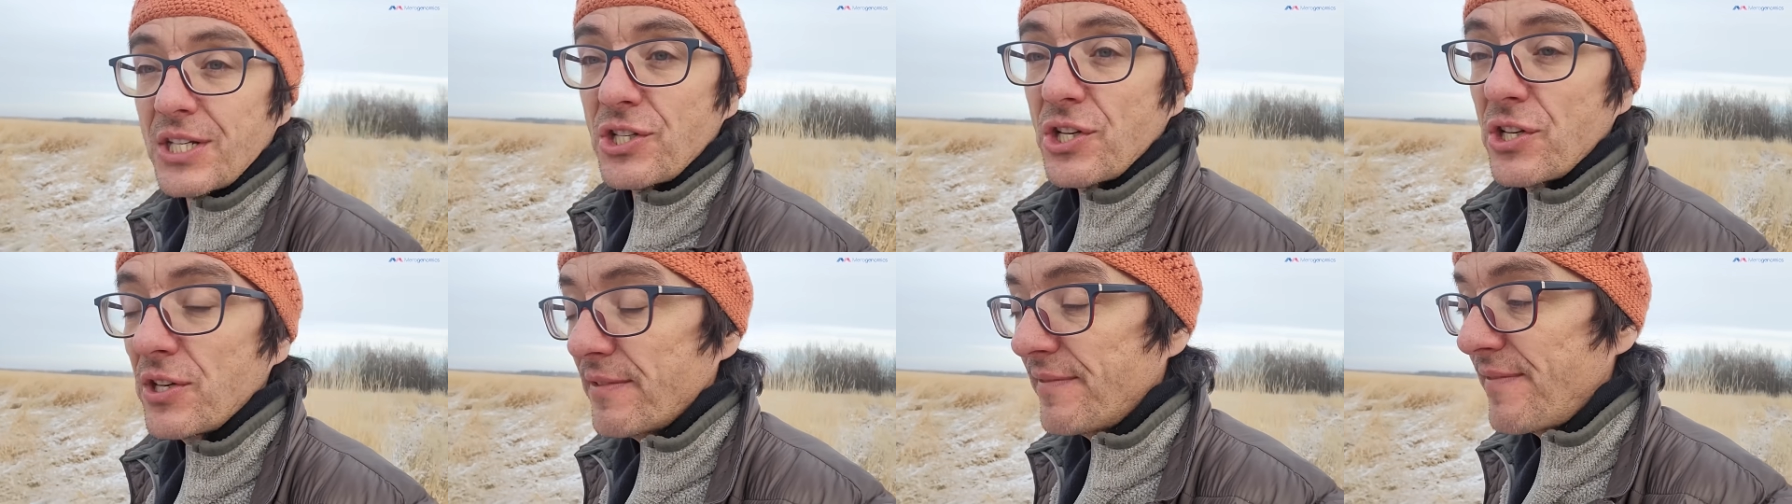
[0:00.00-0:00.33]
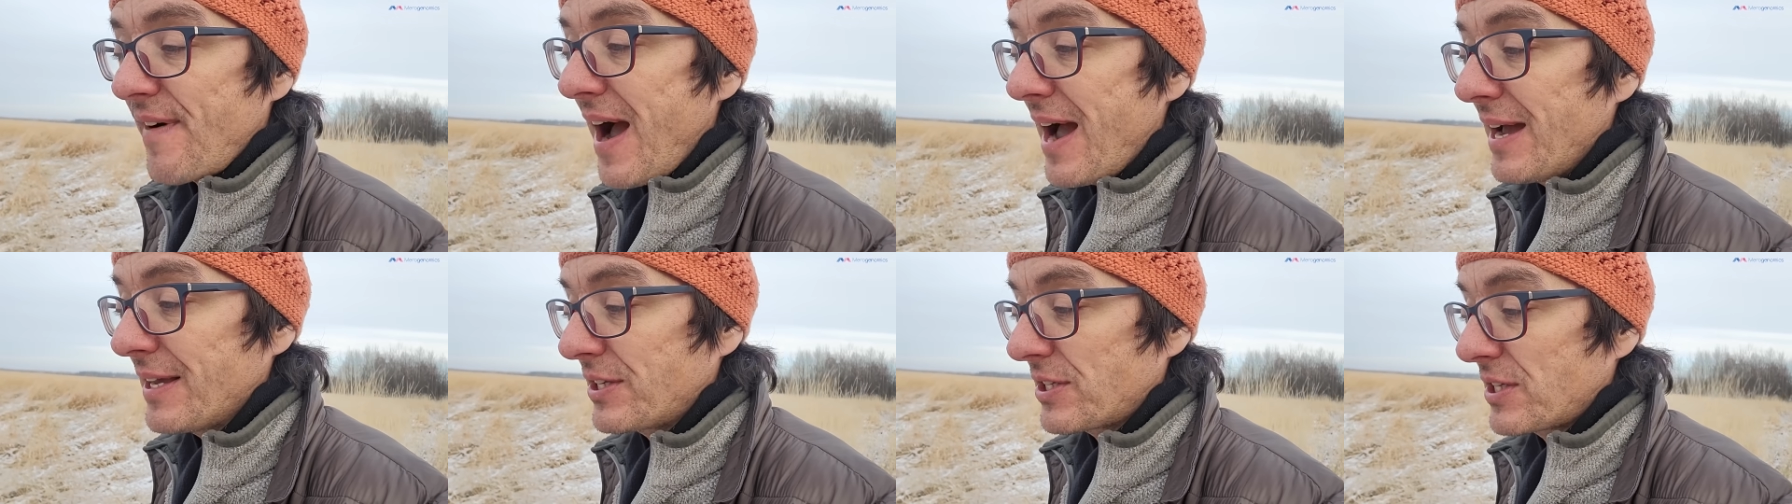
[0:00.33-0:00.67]
such a
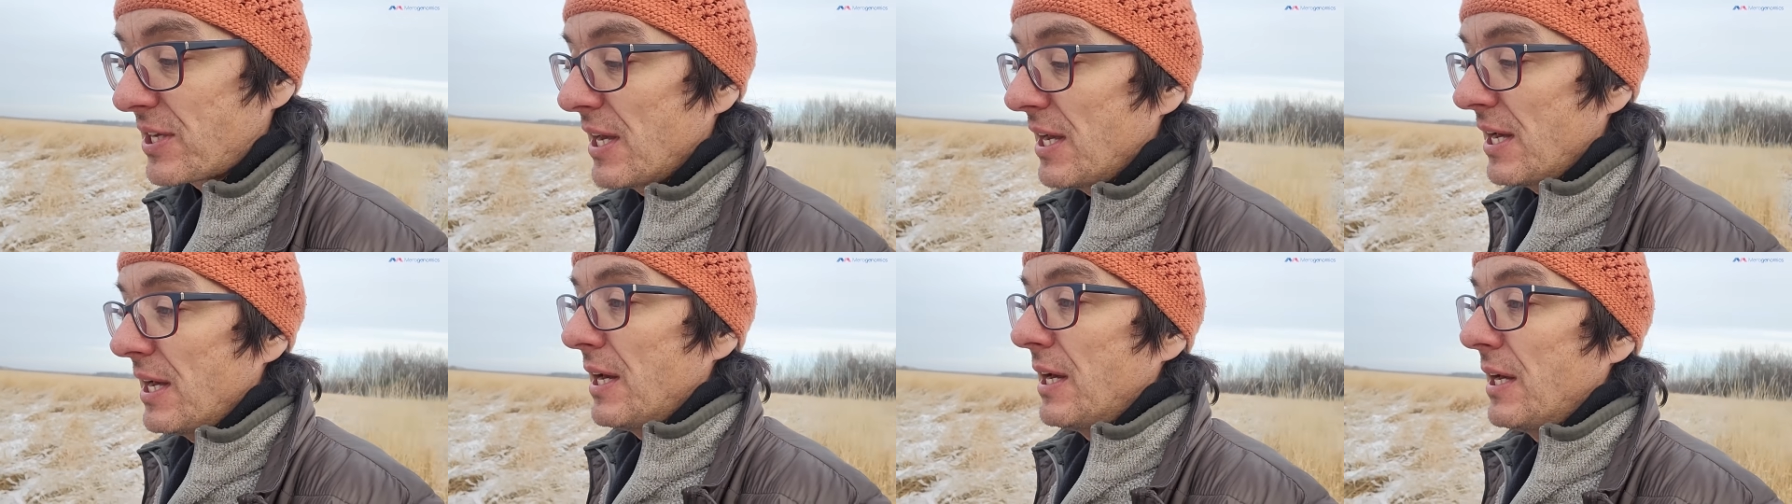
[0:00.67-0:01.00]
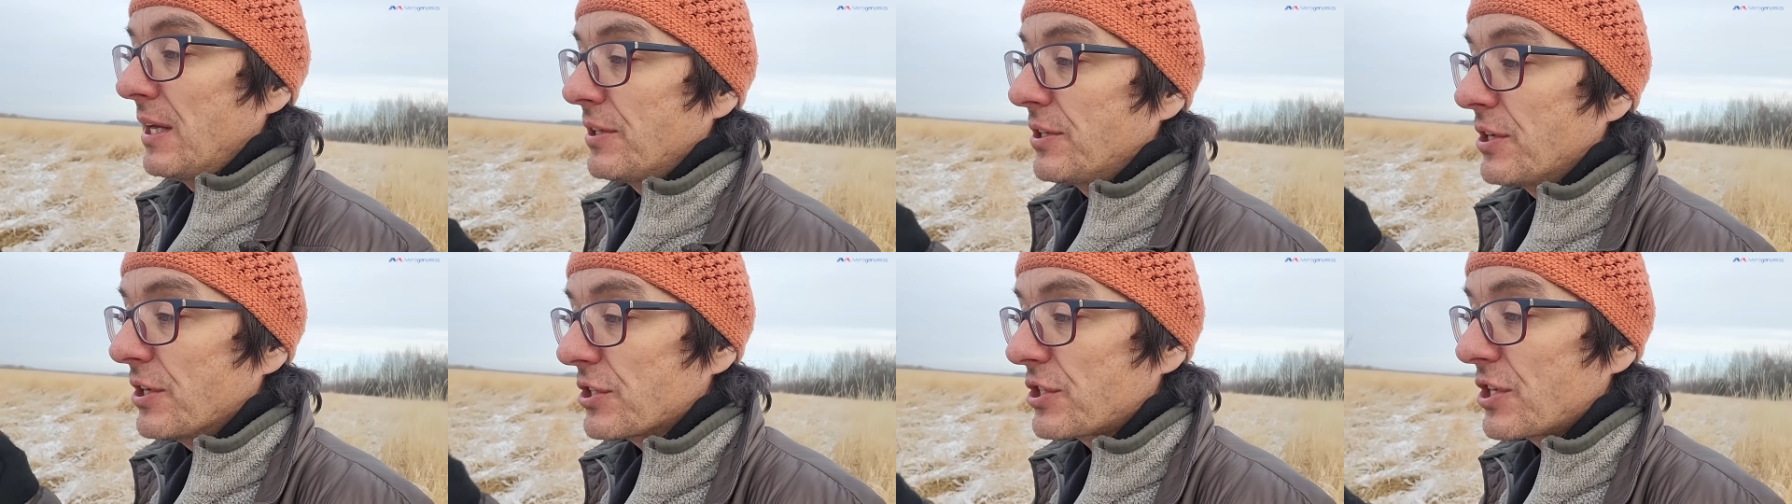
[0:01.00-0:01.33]
device,
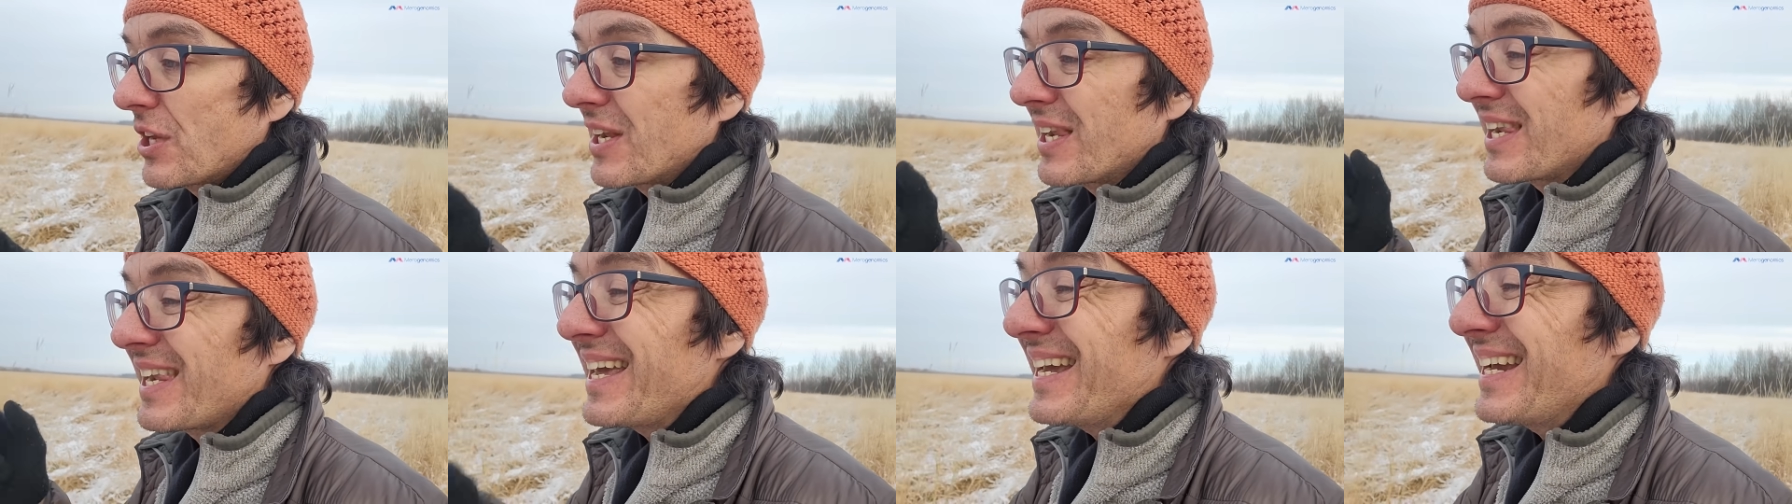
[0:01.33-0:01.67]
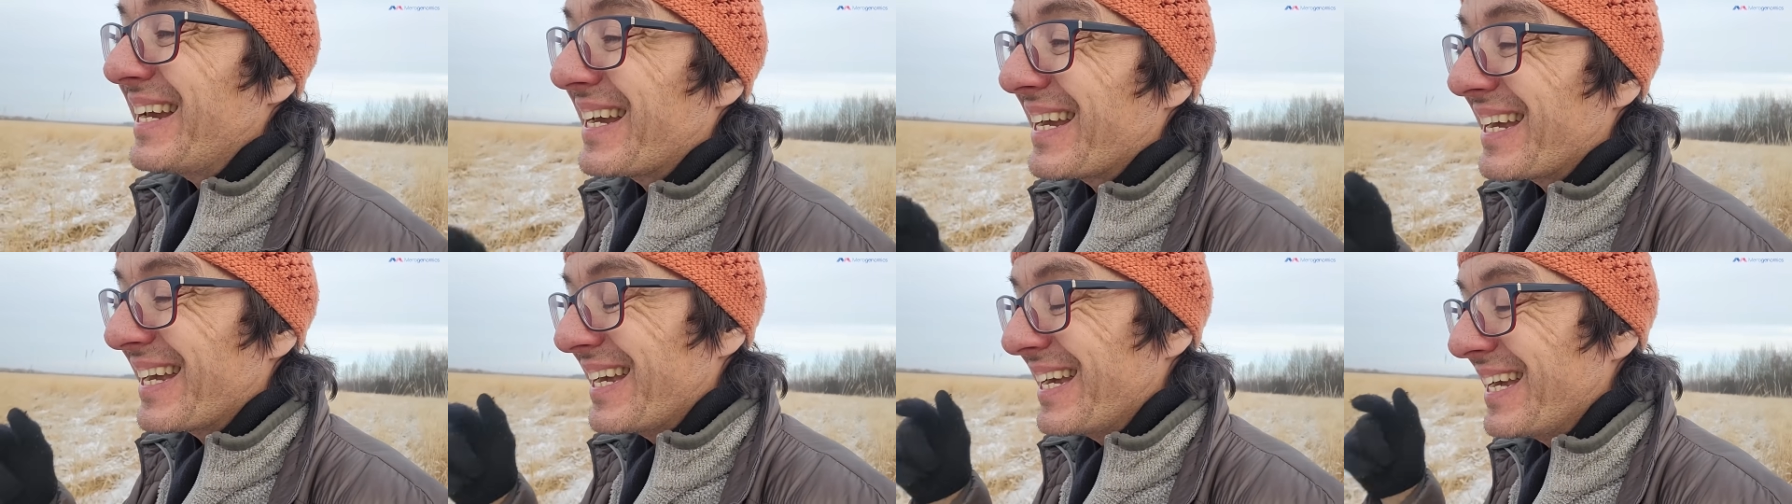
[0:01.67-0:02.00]
there's a link